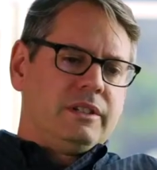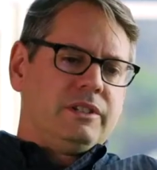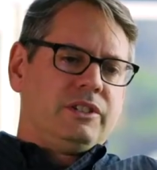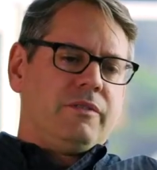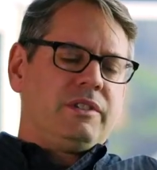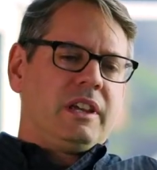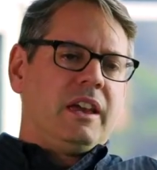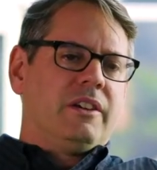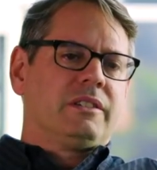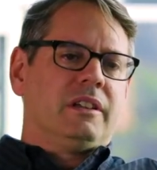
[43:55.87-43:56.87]
Shifting
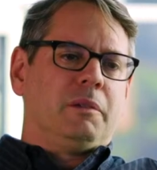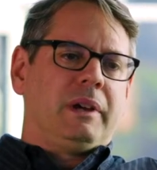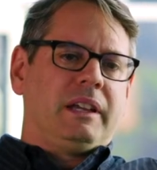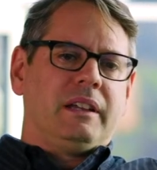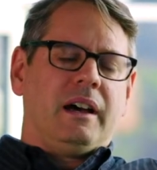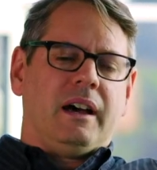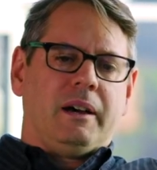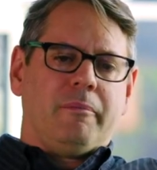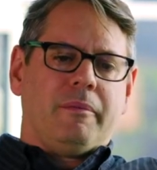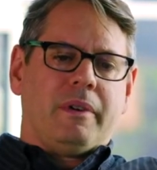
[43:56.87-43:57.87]
gears a little bit,
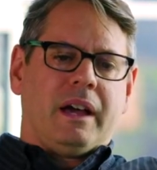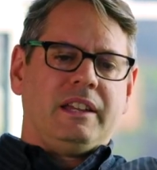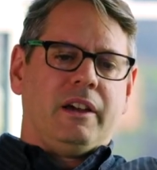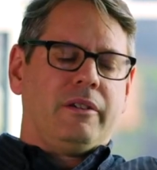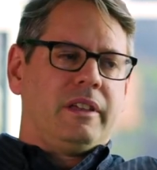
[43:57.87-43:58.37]
um, I know